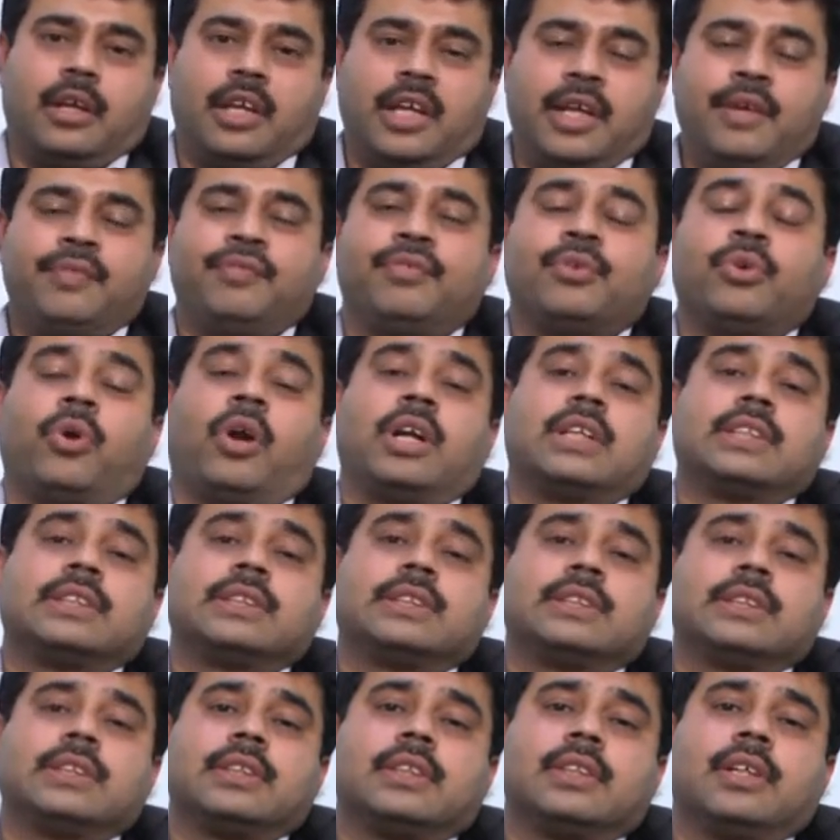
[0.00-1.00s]
if
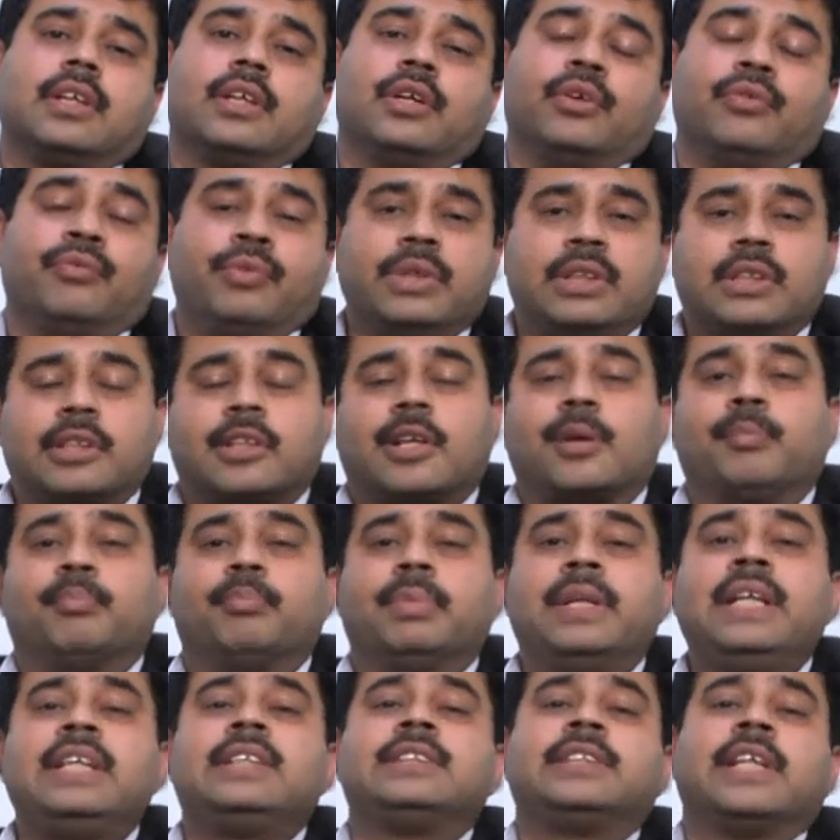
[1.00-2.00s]
nots with
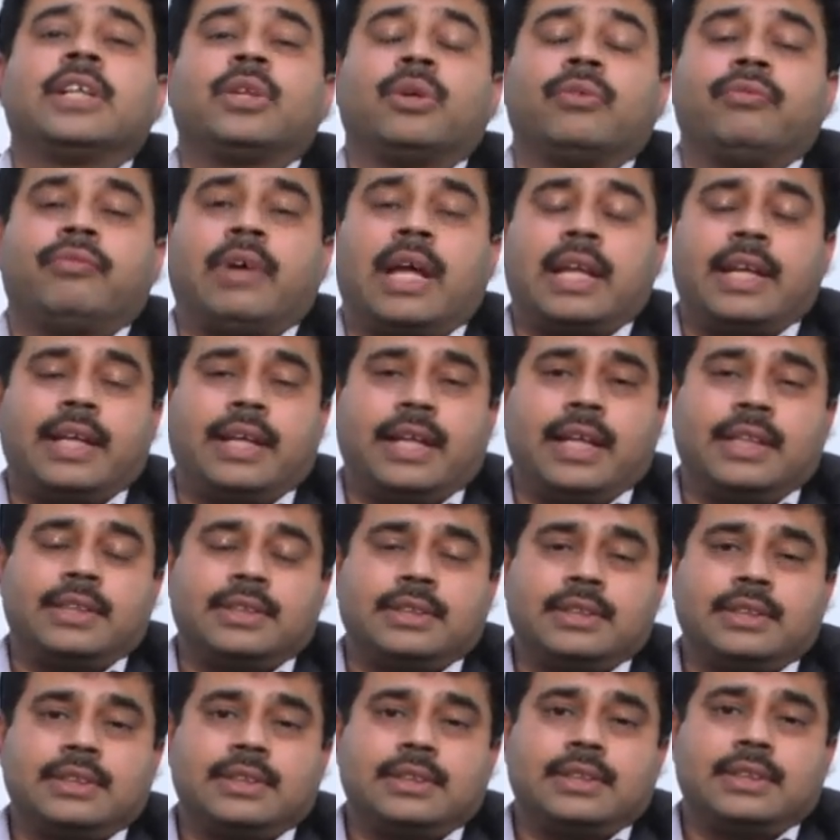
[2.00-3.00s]
complete set of
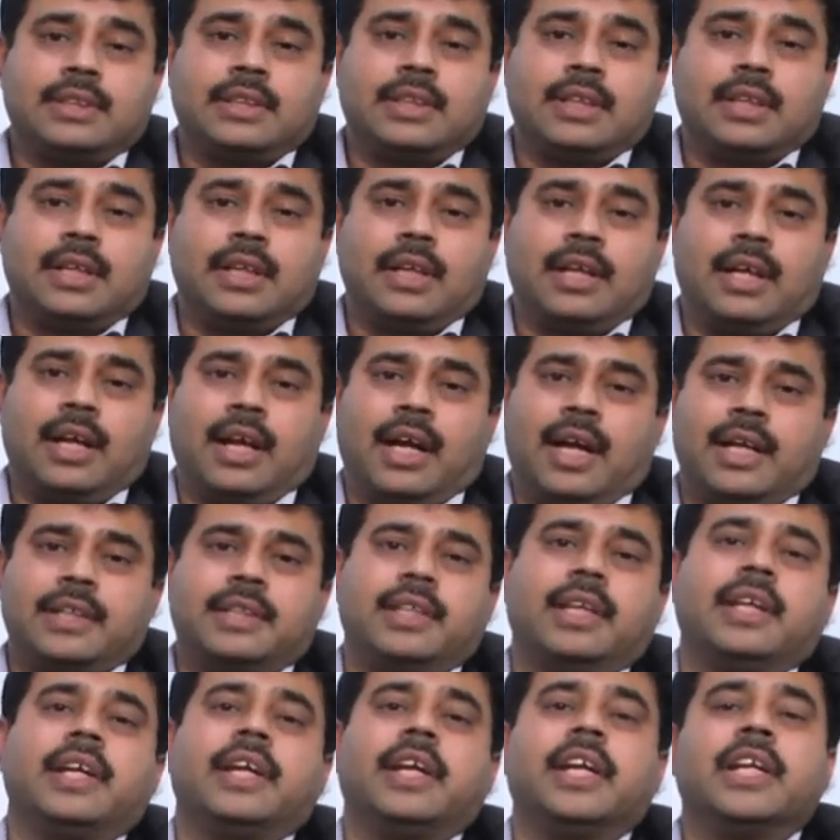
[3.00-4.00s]
validations, I
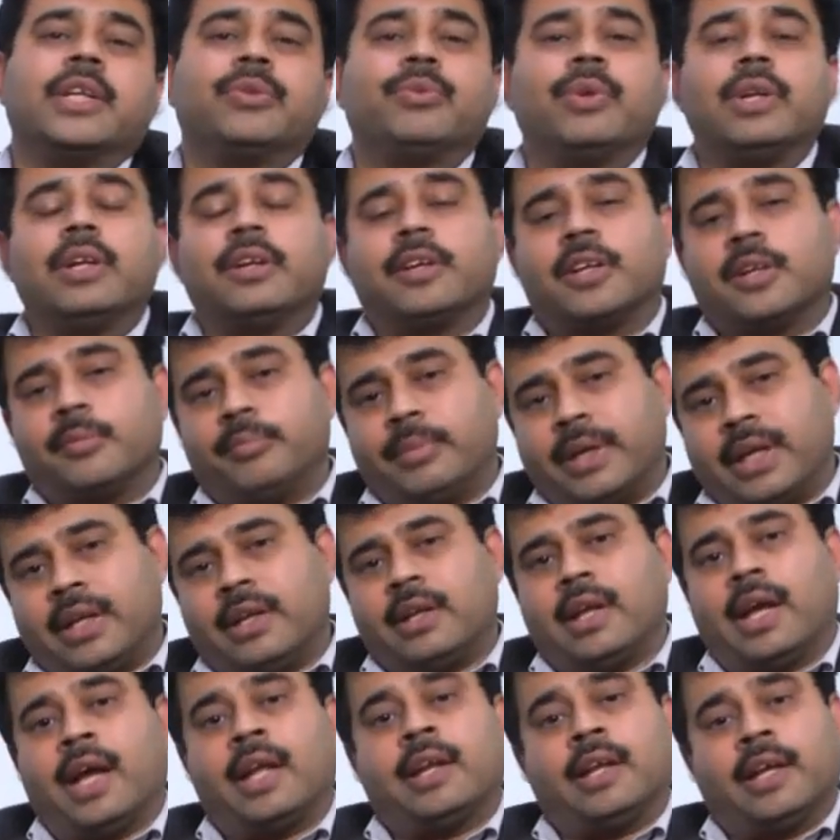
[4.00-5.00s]
think it will
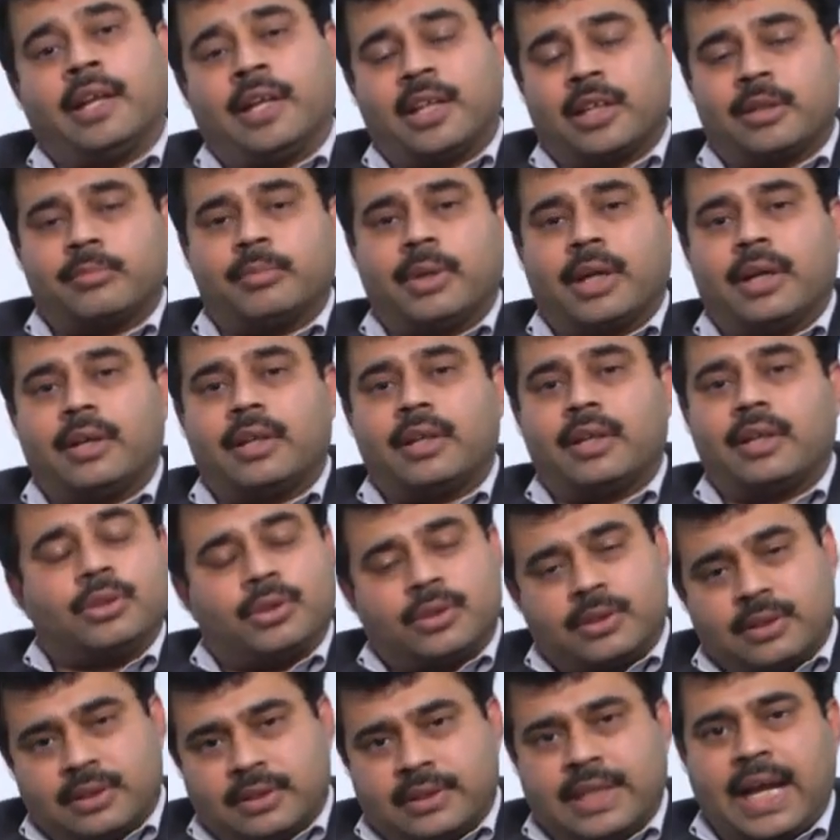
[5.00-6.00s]
remain an enigma.
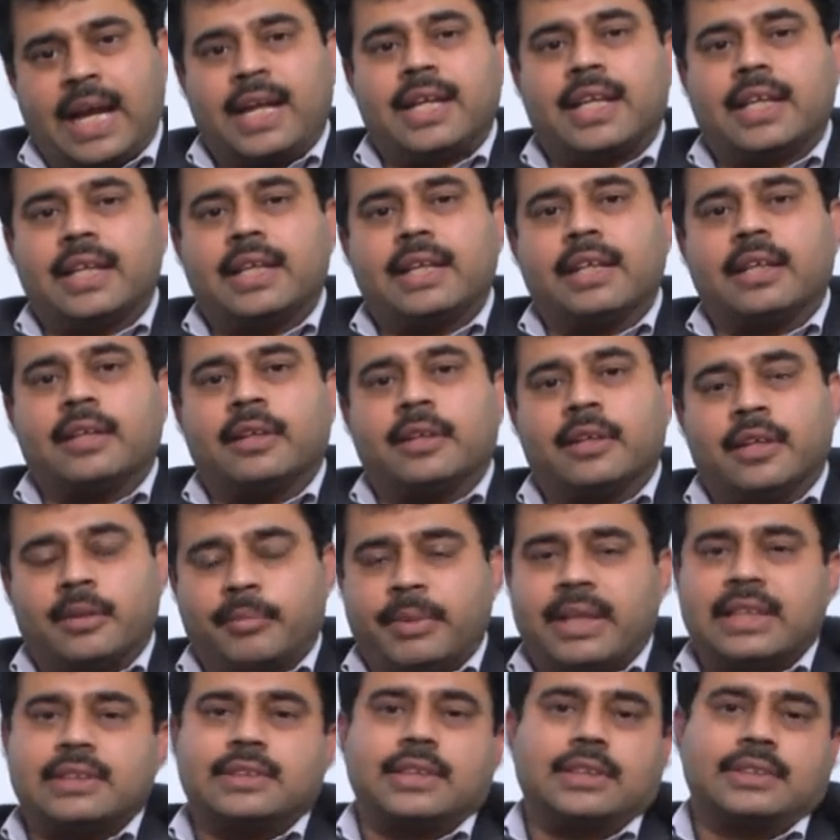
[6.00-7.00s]
That
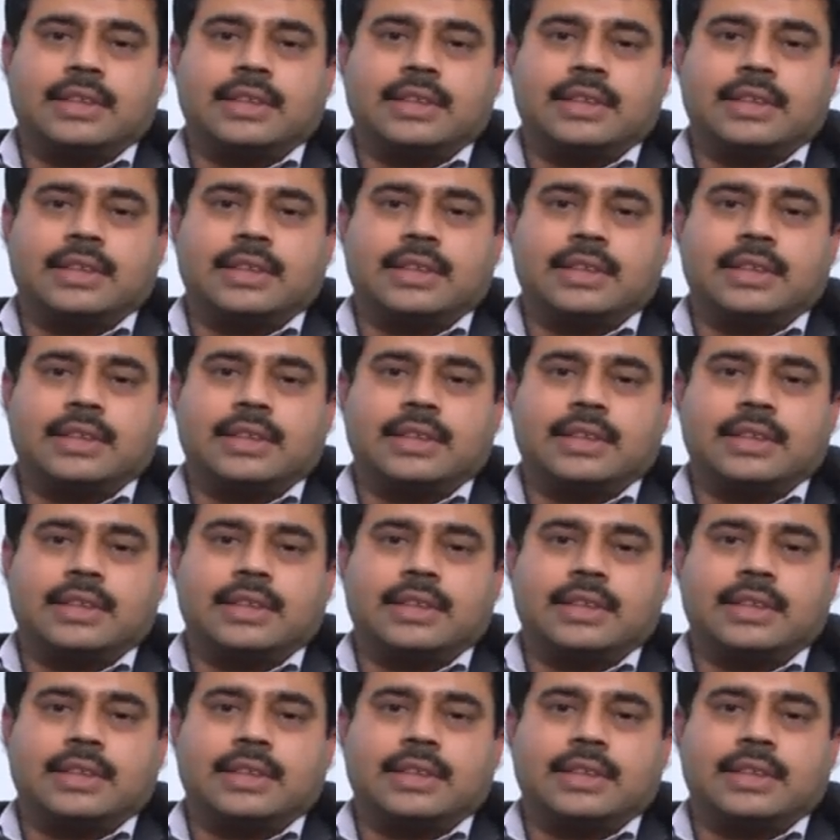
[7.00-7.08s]
remains a